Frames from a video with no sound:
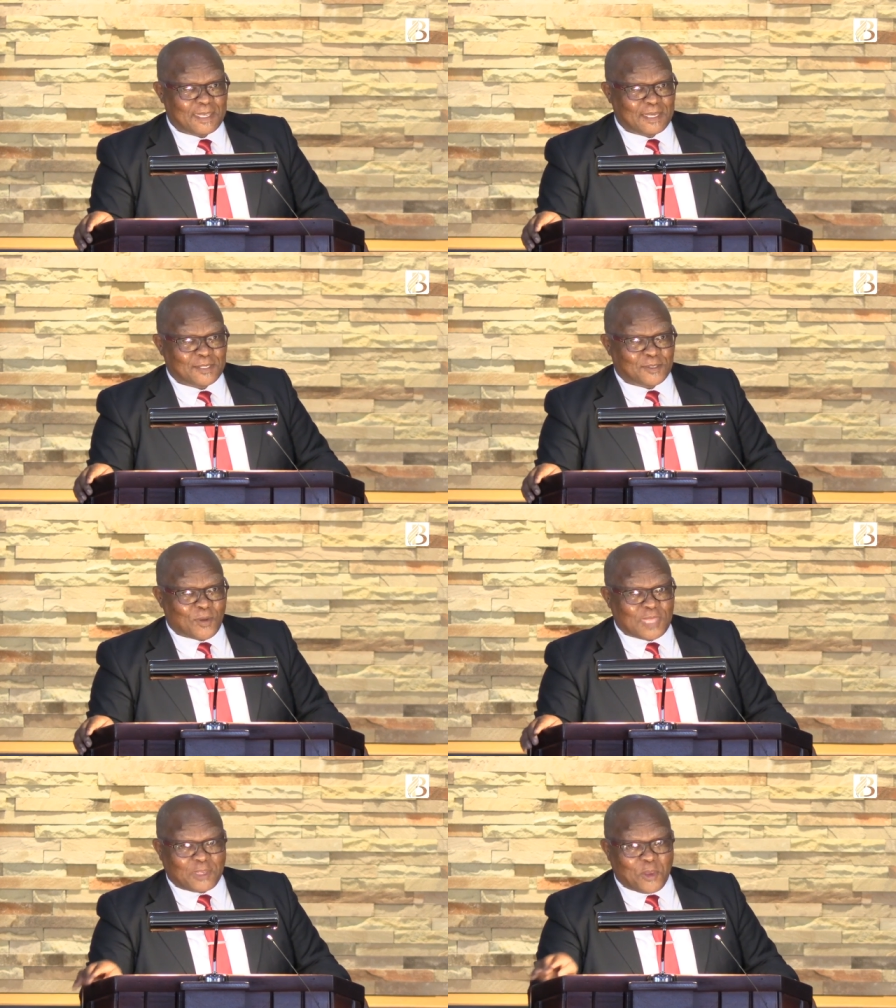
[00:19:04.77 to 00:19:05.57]
So
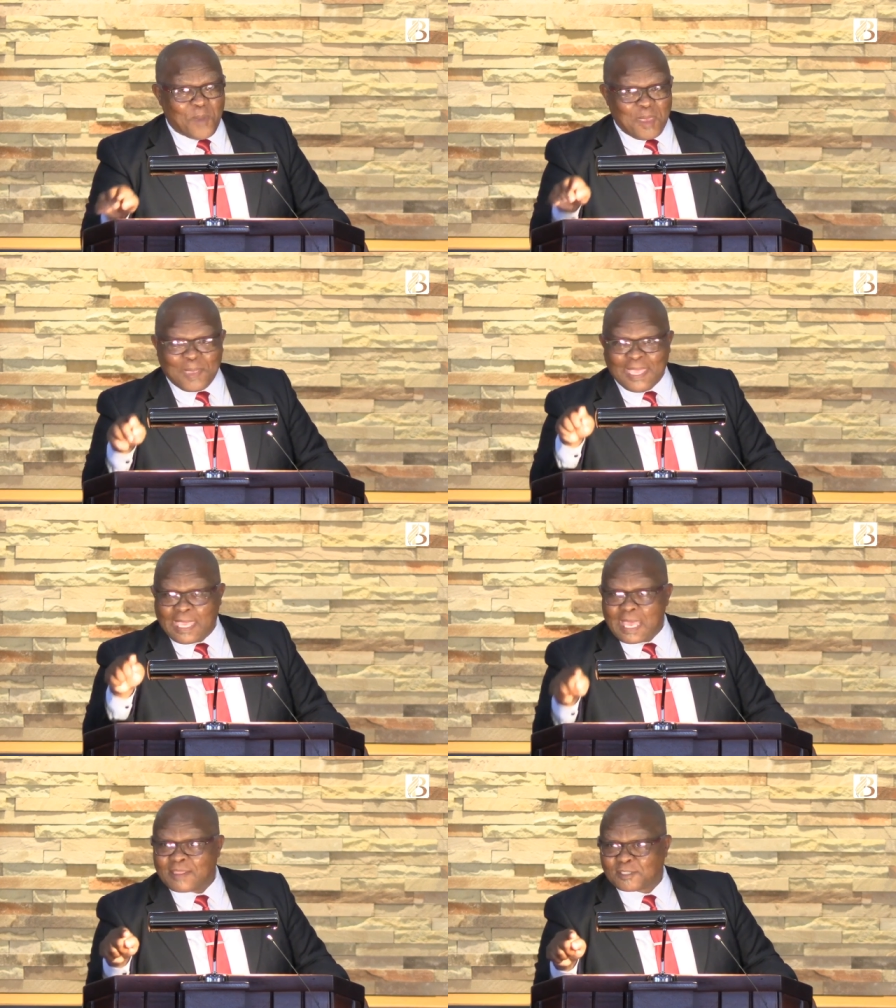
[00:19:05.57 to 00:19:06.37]
that you may be
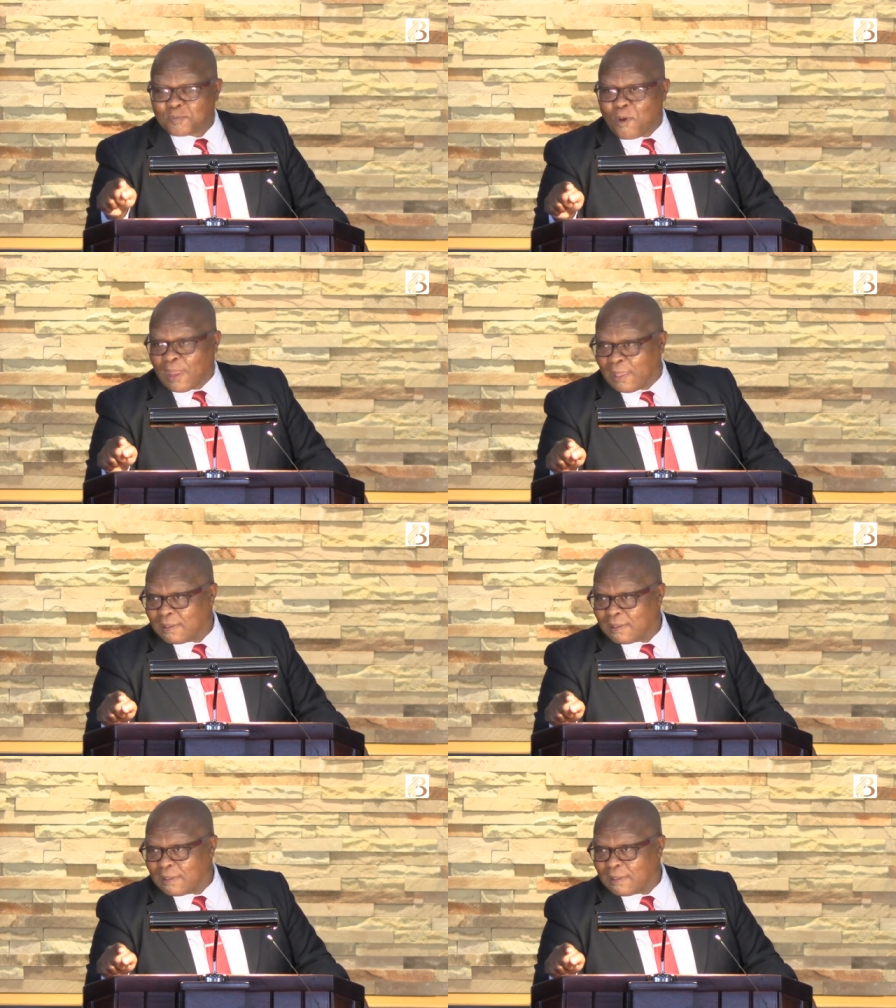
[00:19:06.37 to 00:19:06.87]
here this morning.